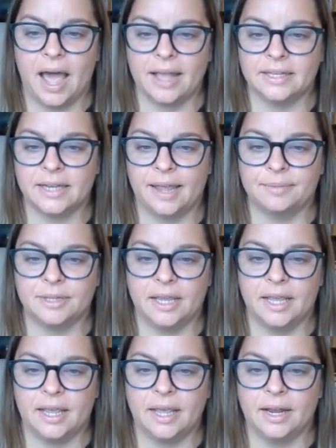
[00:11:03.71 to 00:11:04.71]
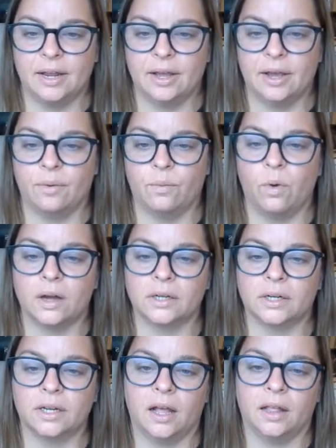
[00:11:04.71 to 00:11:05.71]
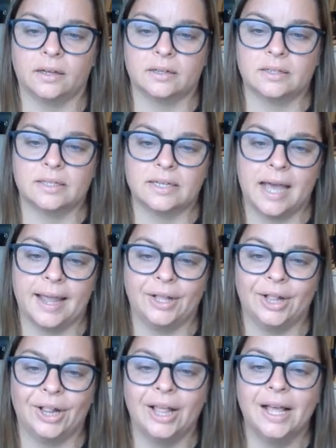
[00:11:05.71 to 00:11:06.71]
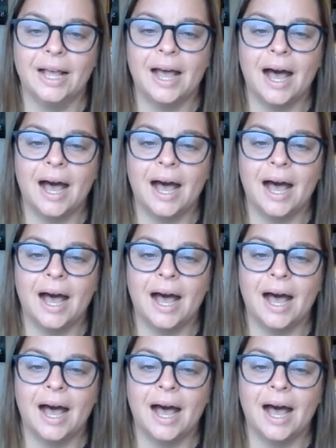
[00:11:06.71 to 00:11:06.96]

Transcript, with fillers: I typed in watercolor style